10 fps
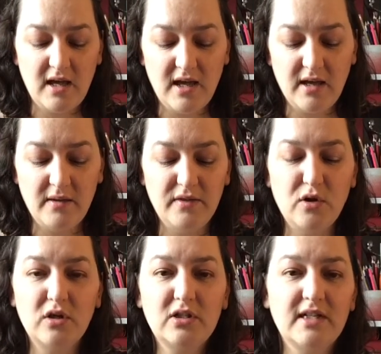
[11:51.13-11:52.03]
the
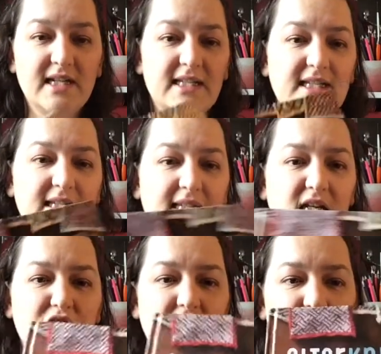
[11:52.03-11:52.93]
Alterknit
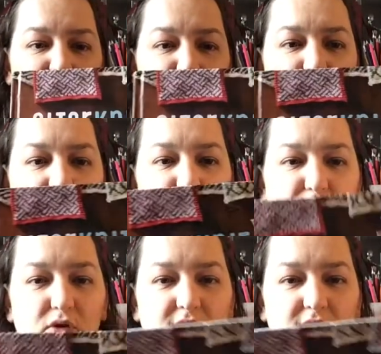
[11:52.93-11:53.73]
Stitch Dictionary for